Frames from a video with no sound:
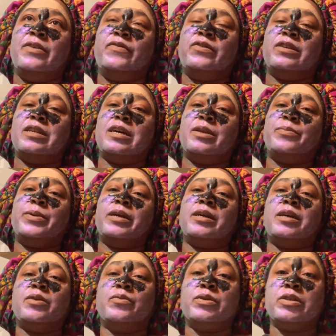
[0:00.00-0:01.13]
You're not a
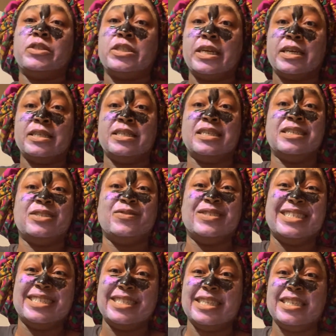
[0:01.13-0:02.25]
parent when your child says you
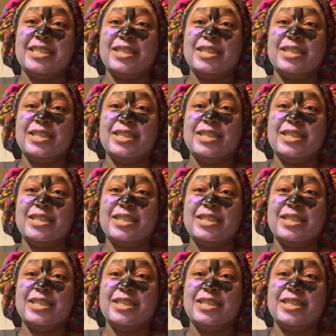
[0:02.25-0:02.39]
need to see